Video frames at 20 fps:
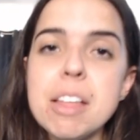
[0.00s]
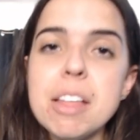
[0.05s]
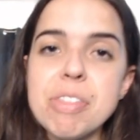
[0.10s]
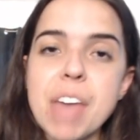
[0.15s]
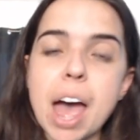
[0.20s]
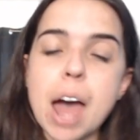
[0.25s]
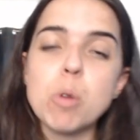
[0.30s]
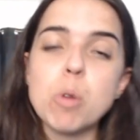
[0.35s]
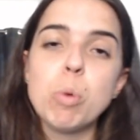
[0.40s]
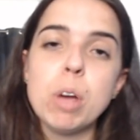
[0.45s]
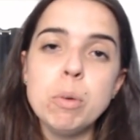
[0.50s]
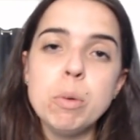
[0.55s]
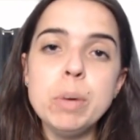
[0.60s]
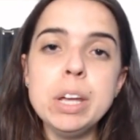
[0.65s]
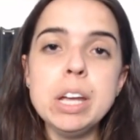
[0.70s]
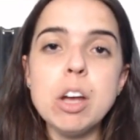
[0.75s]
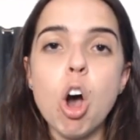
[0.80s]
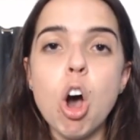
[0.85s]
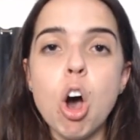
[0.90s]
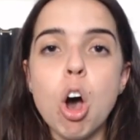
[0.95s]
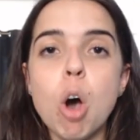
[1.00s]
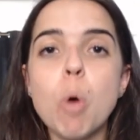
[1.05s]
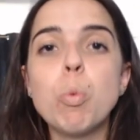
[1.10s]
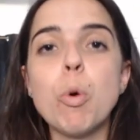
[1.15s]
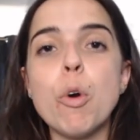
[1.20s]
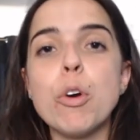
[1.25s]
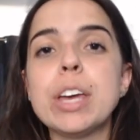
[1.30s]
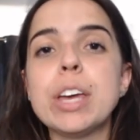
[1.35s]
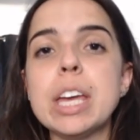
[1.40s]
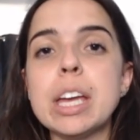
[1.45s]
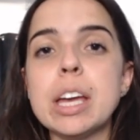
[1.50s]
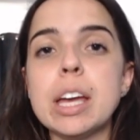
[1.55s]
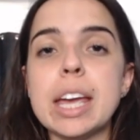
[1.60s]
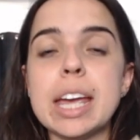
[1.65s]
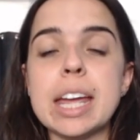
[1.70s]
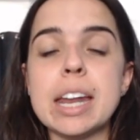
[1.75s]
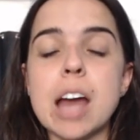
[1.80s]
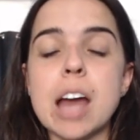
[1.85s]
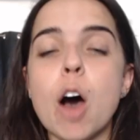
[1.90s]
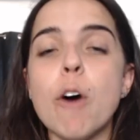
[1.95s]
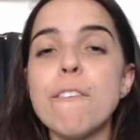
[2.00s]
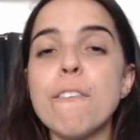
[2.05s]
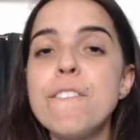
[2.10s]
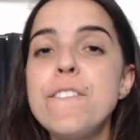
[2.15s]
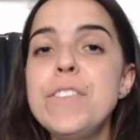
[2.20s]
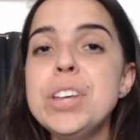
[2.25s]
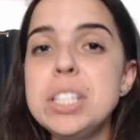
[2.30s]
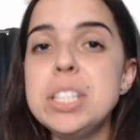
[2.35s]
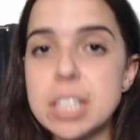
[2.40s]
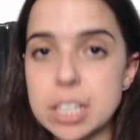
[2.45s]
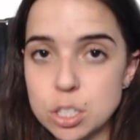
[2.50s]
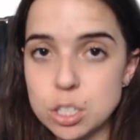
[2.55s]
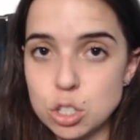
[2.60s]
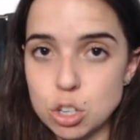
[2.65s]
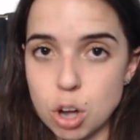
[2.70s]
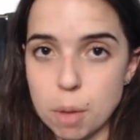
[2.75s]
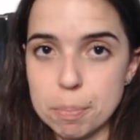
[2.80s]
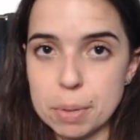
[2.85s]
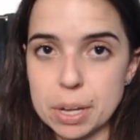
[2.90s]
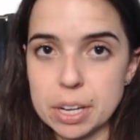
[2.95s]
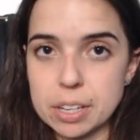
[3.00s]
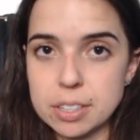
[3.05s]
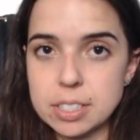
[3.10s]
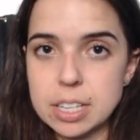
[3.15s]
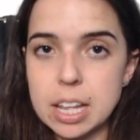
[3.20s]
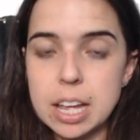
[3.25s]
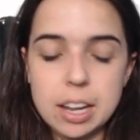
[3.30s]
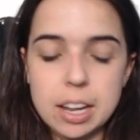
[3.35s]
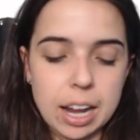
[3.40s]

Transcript: that when we are working in our physics topics,